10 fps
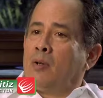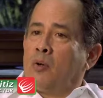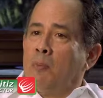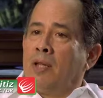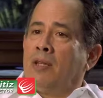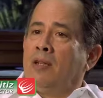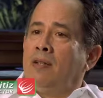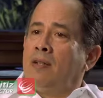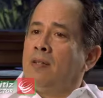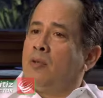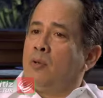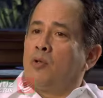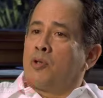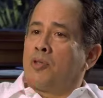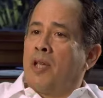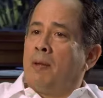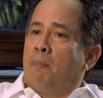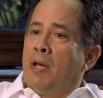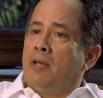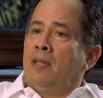committed to
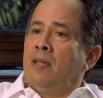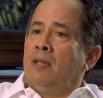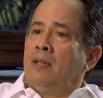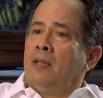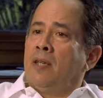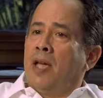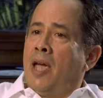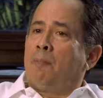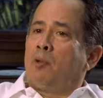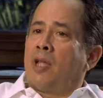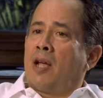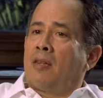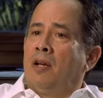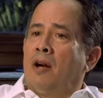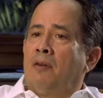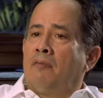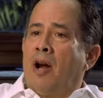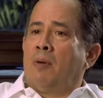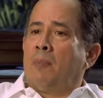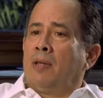sustainability and protecting our
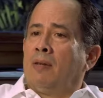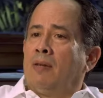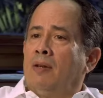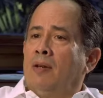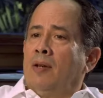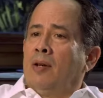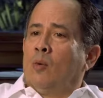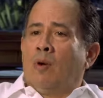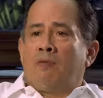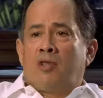environment. We have